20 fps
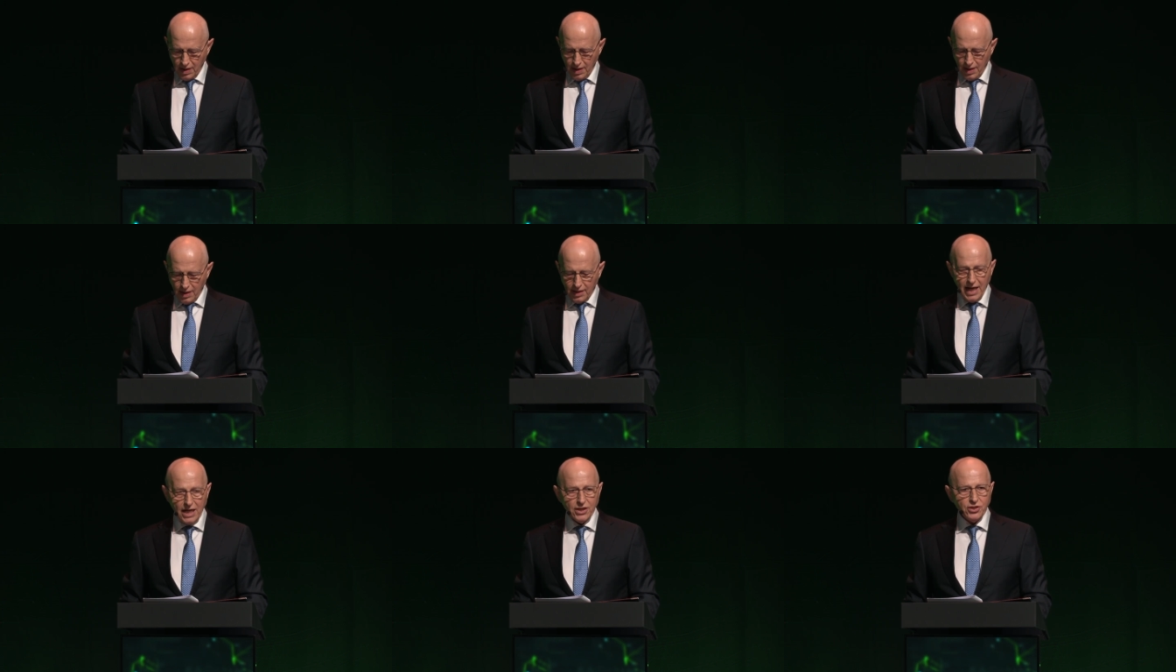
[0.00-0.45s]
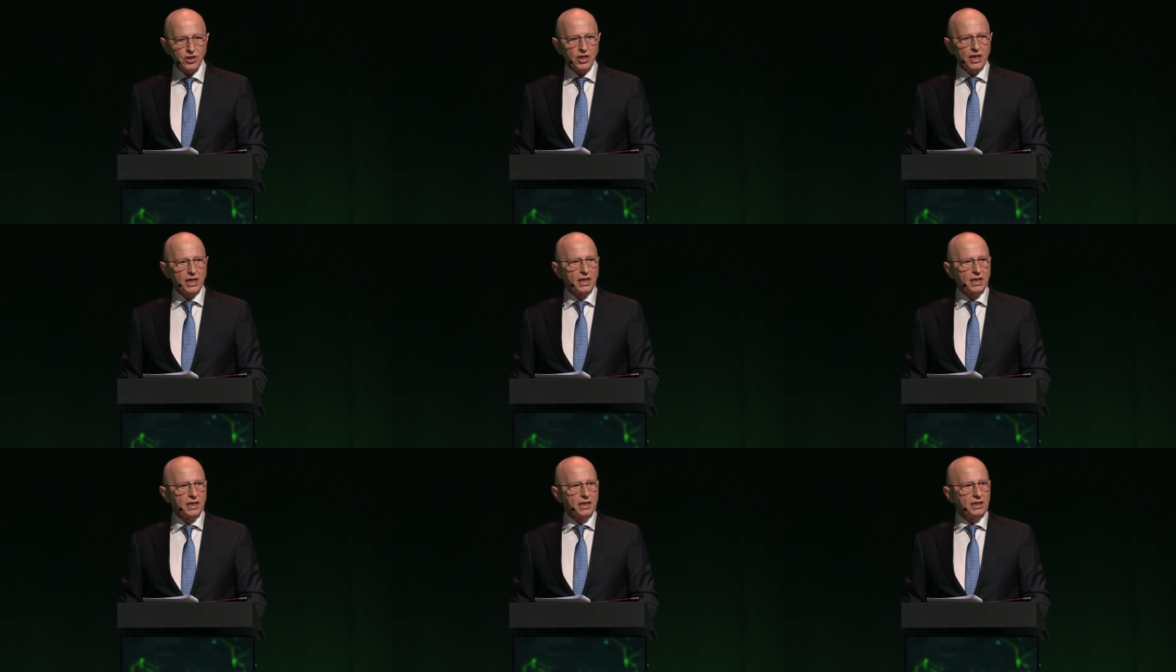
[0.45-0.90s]
Last
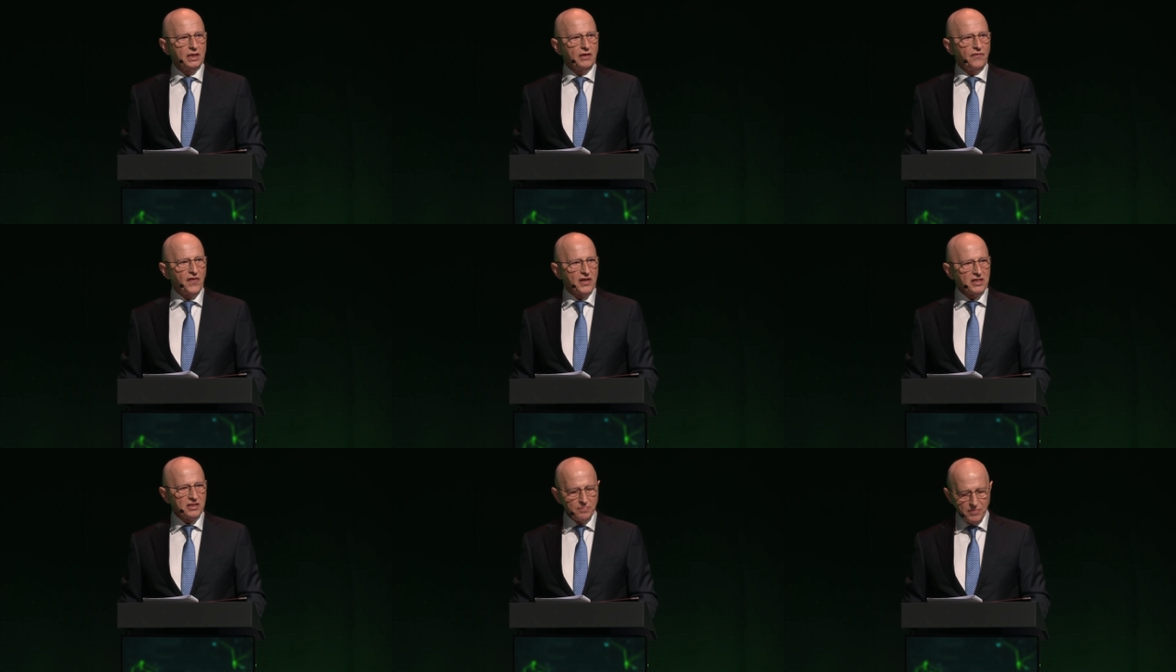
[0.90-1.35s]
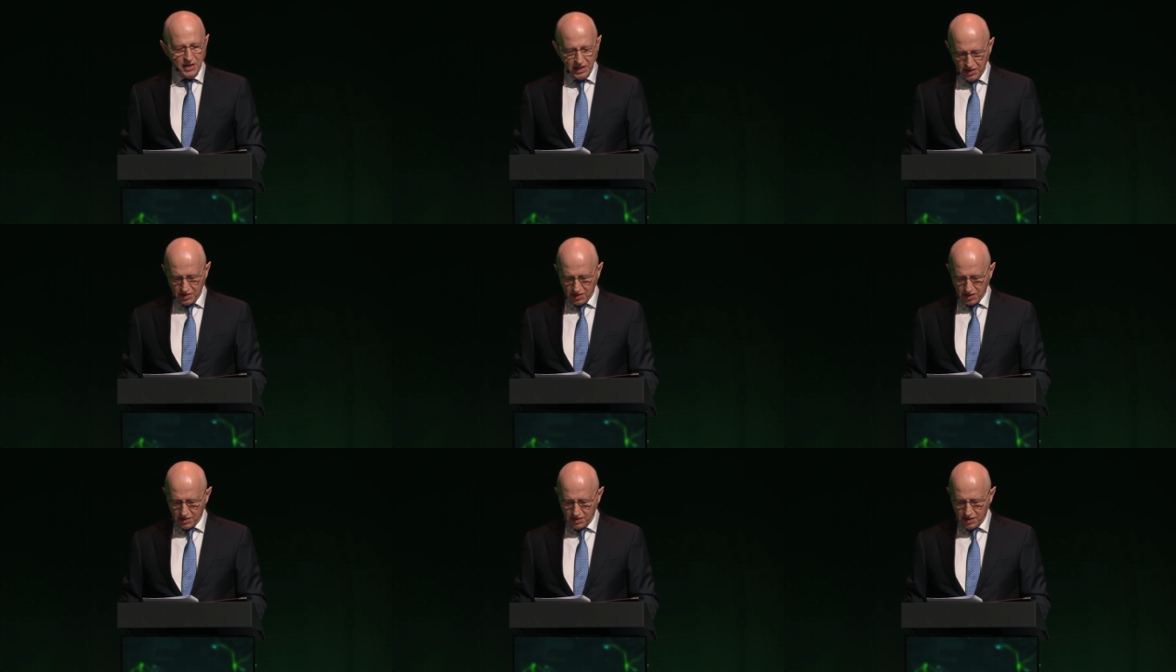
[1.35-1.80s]
year, defense
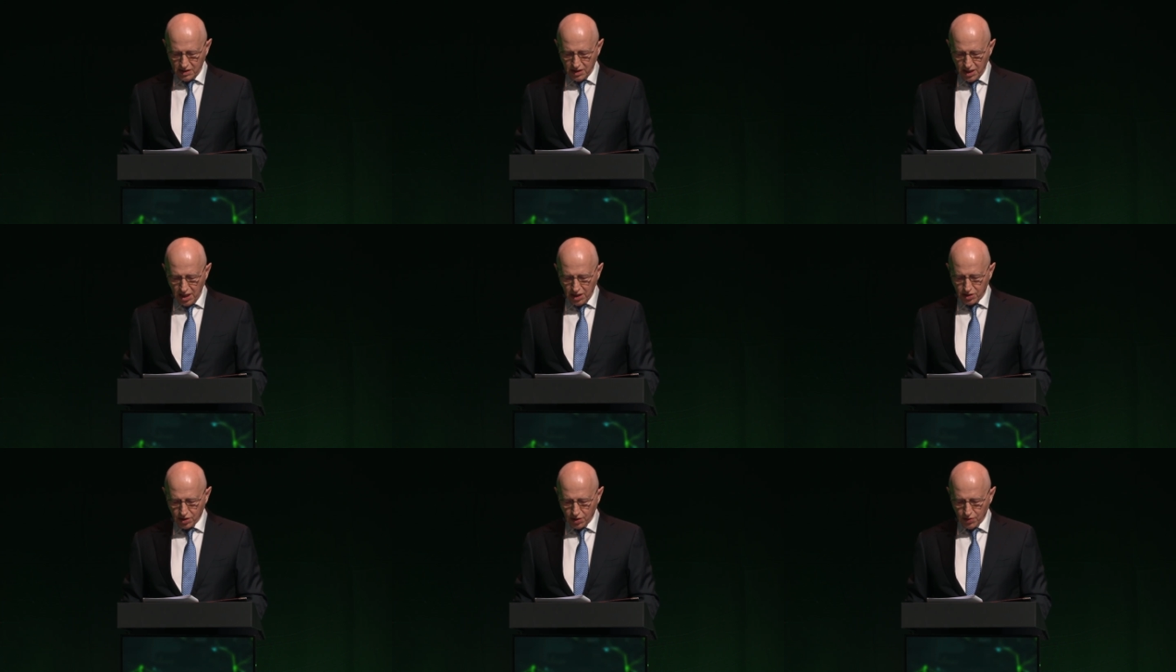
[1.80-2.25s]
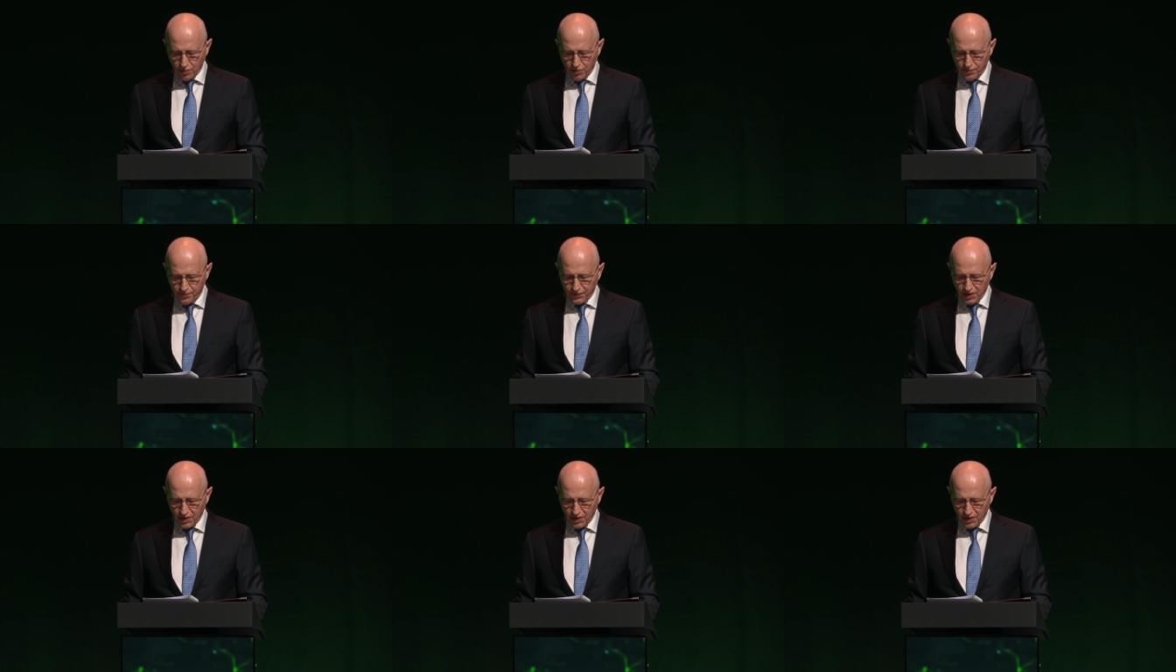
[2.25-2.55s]
ministers in NATO